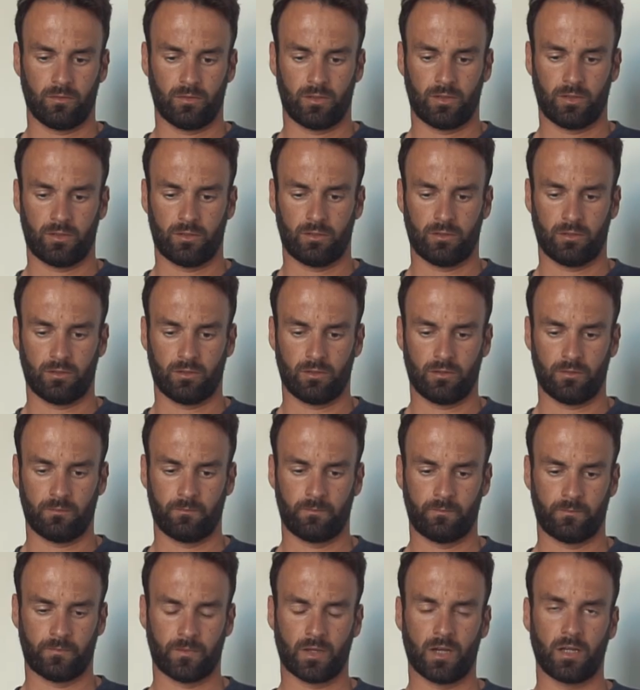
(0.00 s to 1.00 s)
So
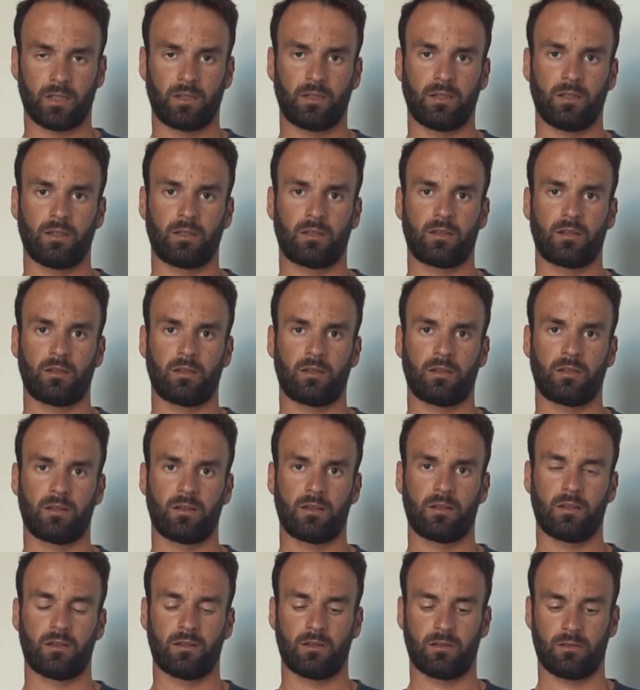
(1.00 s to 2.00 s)
I think
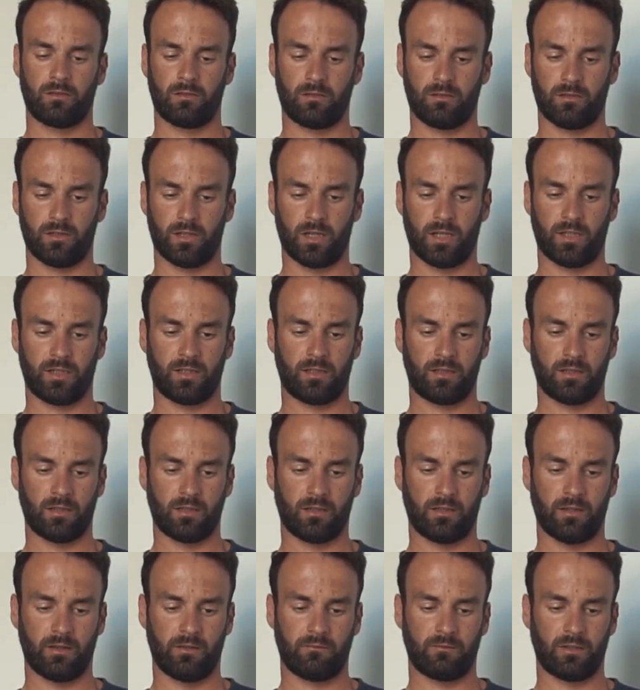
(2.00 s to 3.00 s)
I
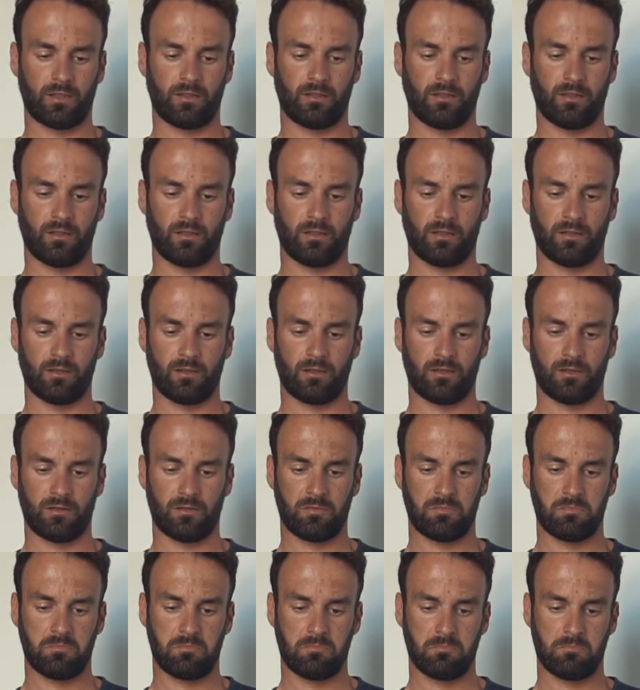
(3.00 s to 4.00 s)
said everything
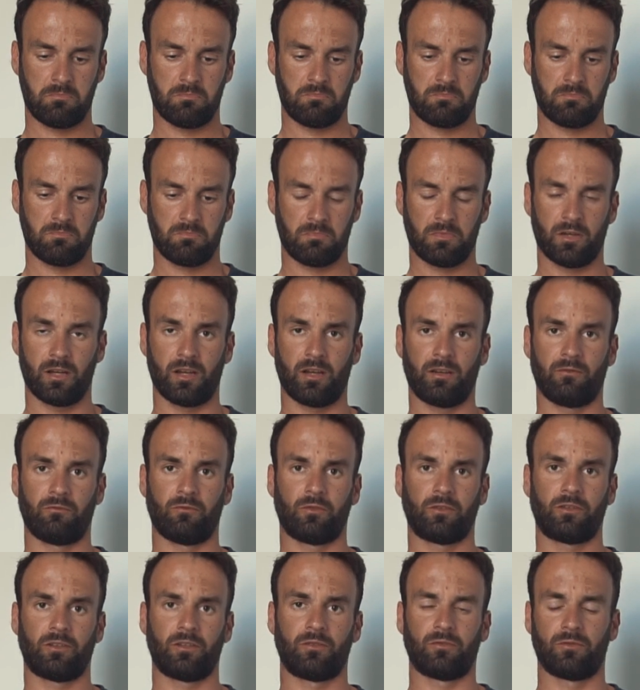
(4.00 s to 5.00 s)
I
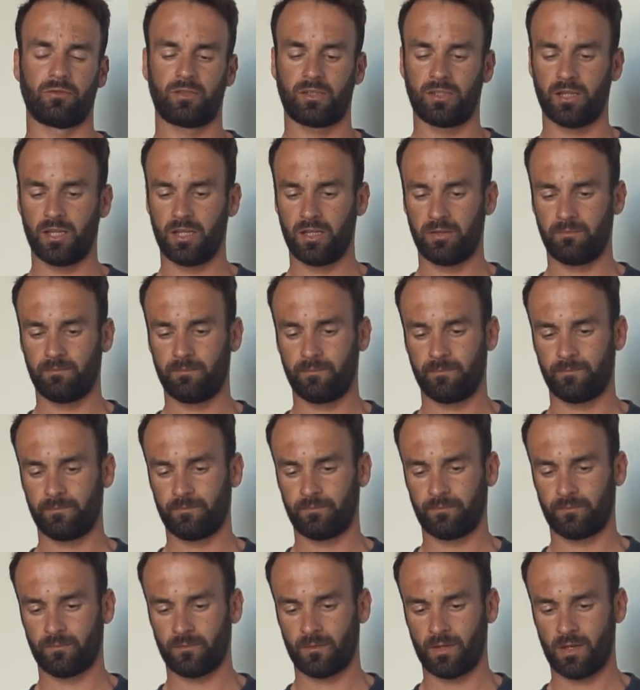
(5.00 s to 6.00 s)
wanted to
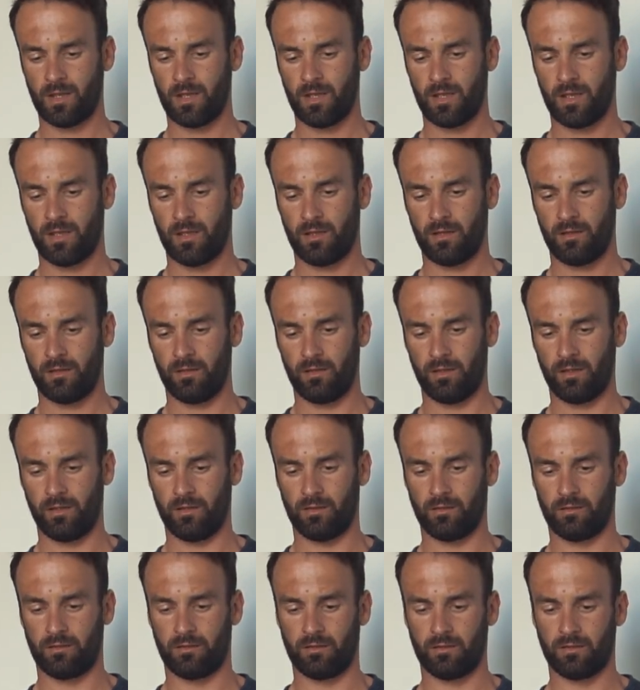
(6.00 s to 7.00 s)
say,
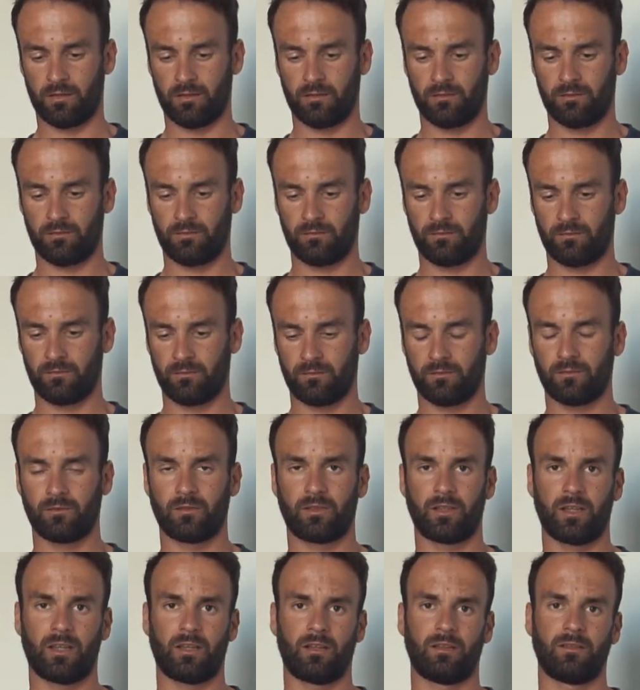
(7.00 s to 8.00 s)
and
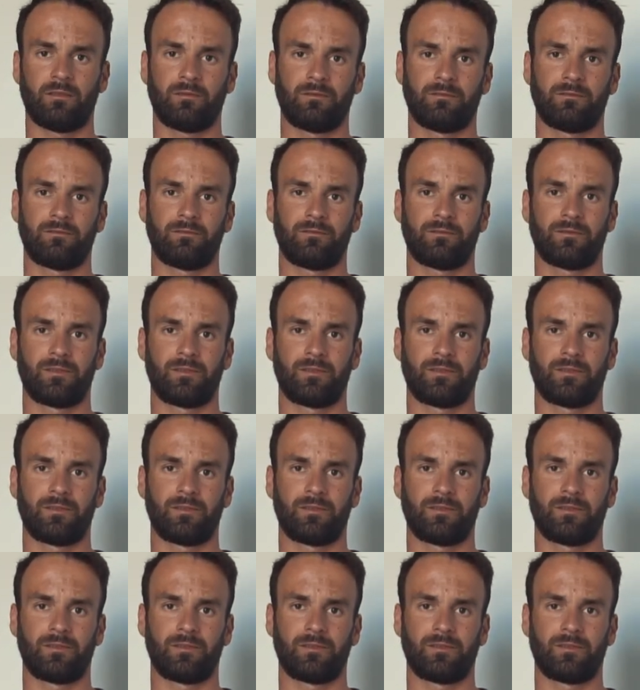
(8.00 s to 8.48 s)
okay,